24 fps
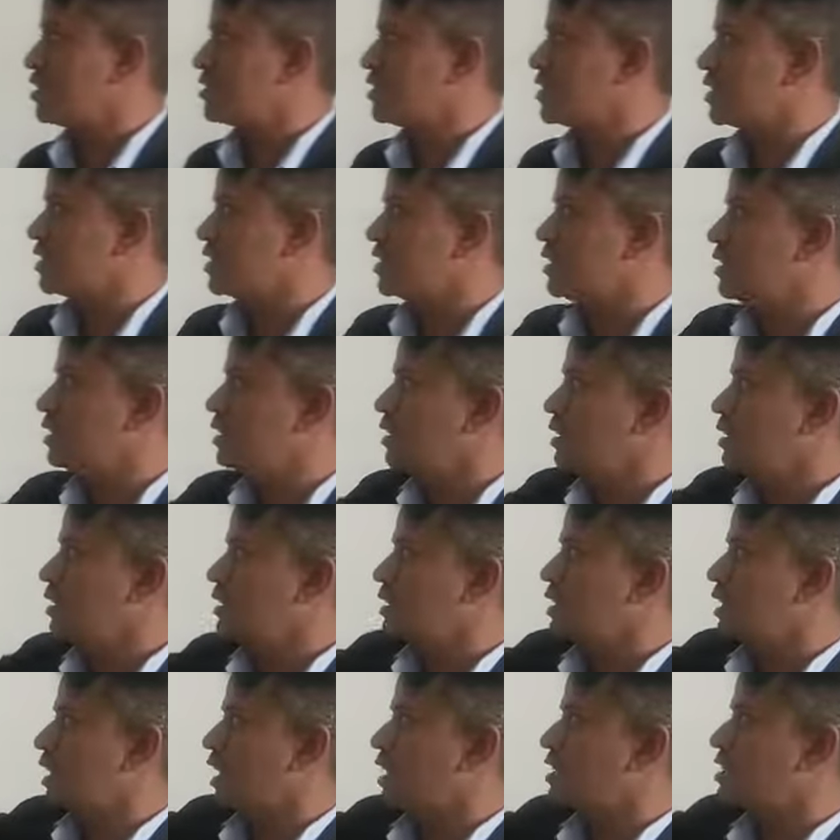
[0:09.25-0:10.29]
See,
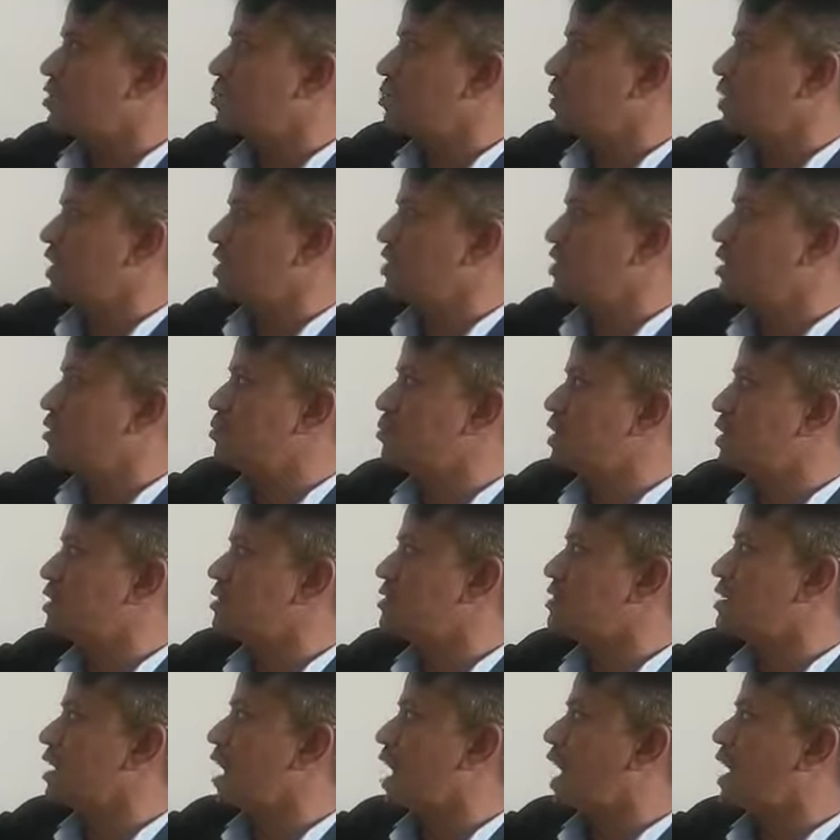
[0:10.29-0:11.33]
classification
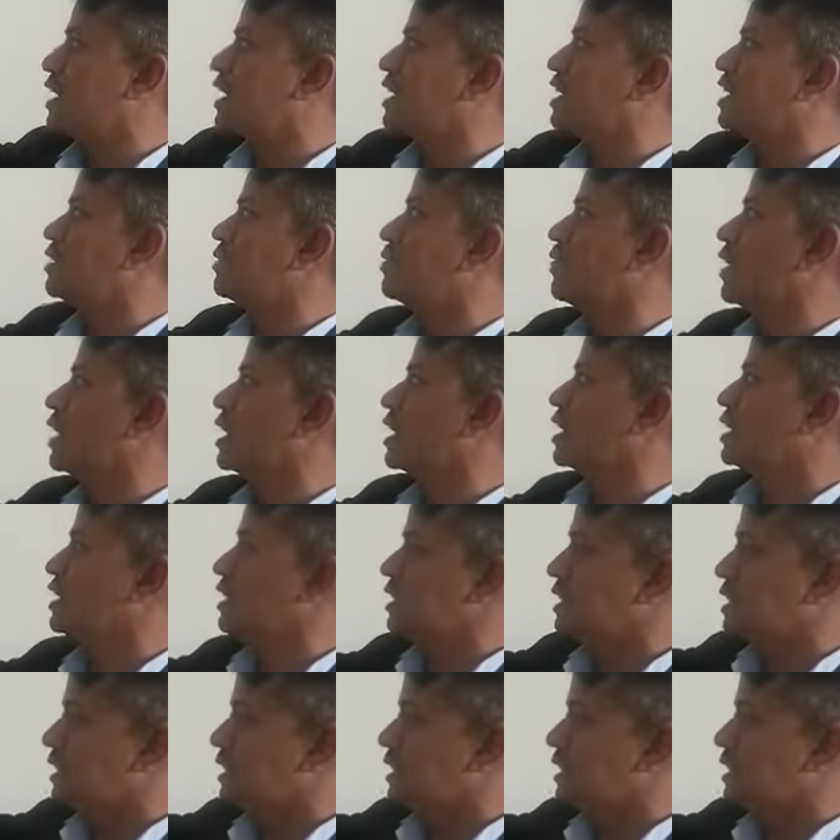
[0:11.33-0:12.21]
means identifying